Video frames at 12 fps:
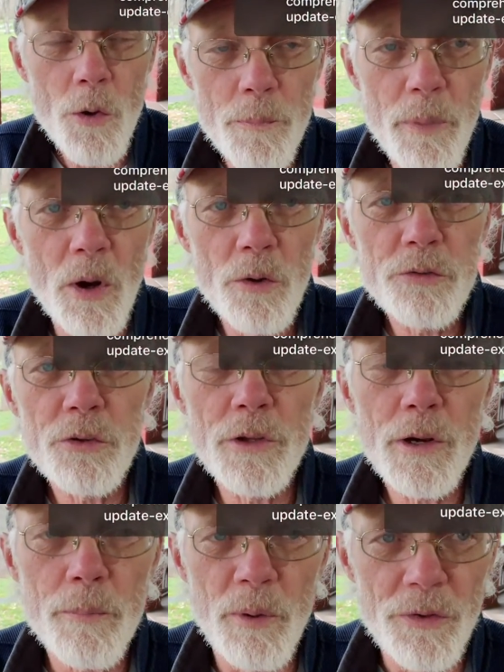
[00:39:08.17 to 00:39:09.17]
boats in
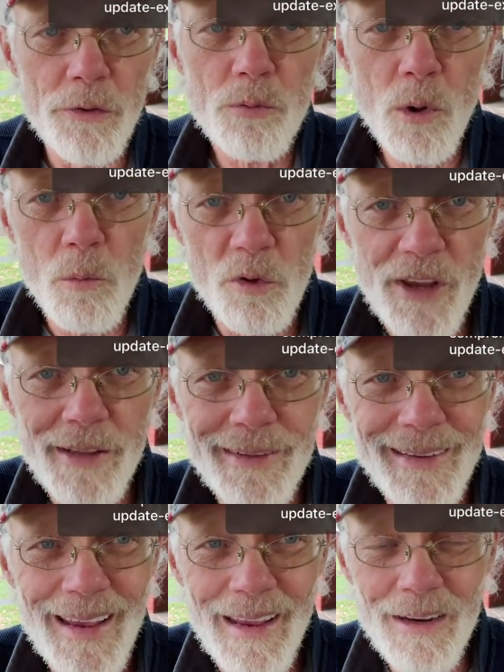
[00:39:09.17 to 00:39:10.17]
there, but this one was at
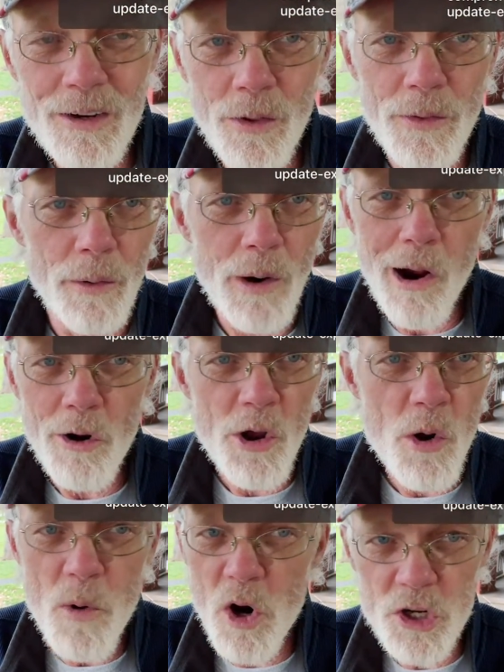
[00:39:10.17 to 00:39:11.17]
the end. There are
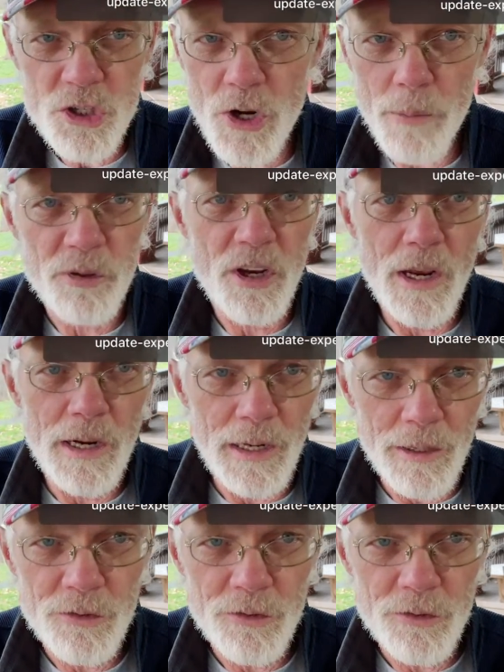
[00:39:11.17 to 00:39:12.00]
no more ships getting into